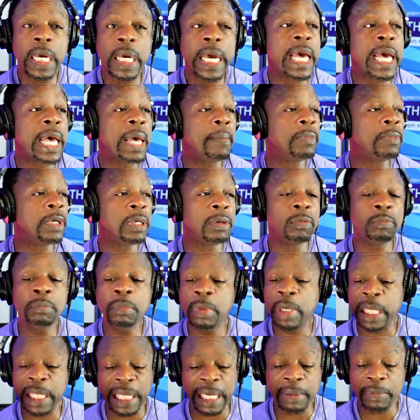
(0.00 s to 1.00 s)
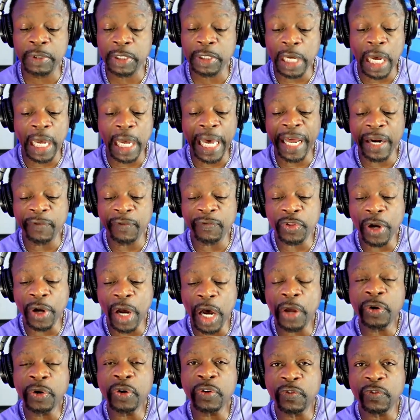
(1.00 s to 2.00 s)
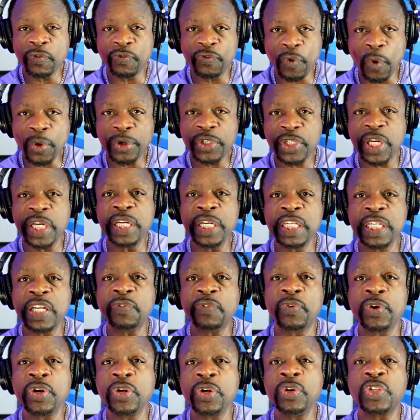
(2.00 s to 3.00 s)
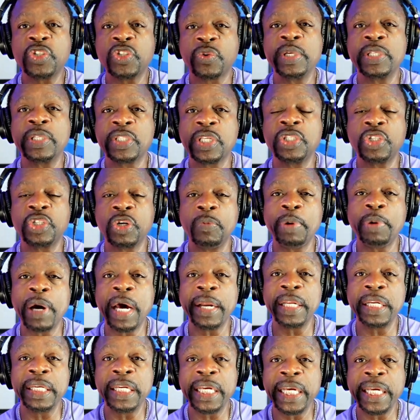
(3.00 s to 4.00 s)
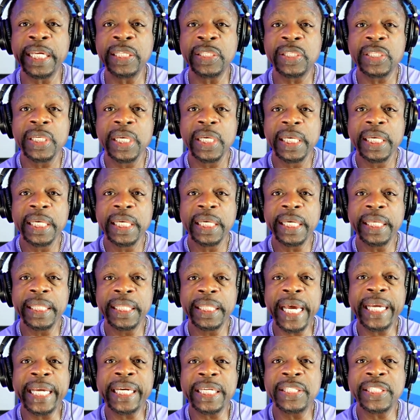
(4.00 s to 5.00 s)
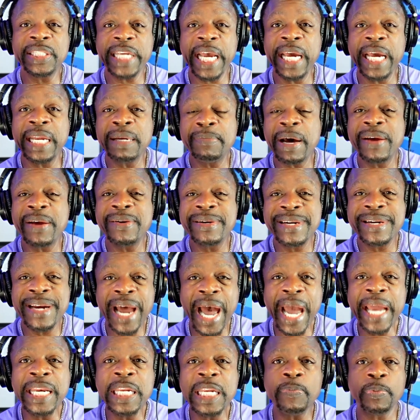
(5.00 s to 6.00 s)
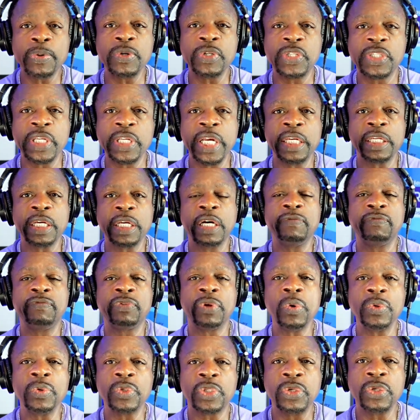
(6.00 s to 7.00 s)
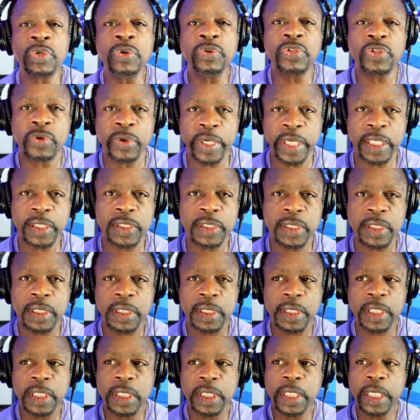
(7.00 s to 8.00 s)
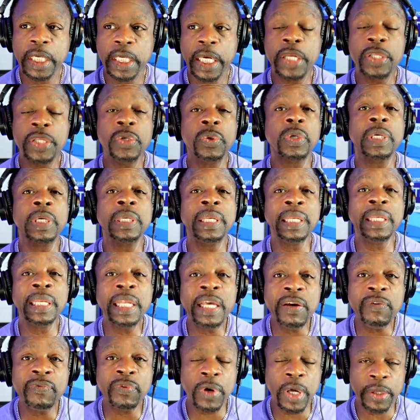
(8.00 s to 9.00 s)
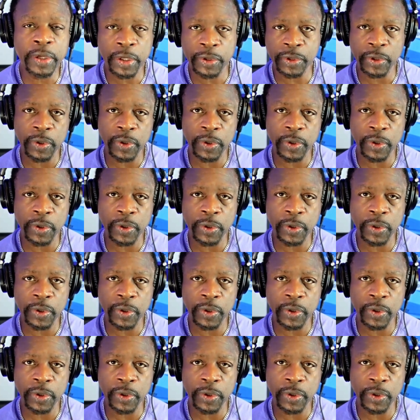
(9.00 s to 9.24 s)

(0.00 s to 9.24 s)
out of the 114 different nutrients that your body needs, they contain about 90% of those nutrients. And you could live on